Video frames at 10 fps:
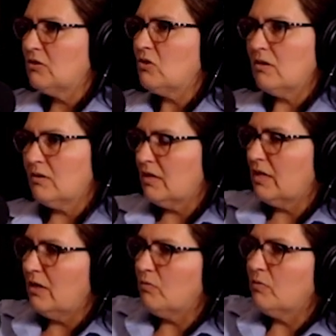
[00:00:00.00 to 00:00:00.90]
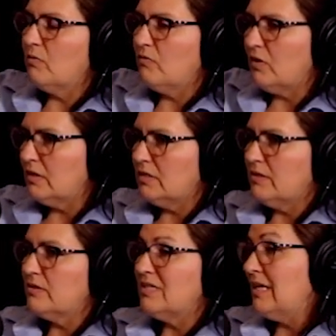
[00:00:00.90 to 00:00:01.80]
It's harder to get volunteers,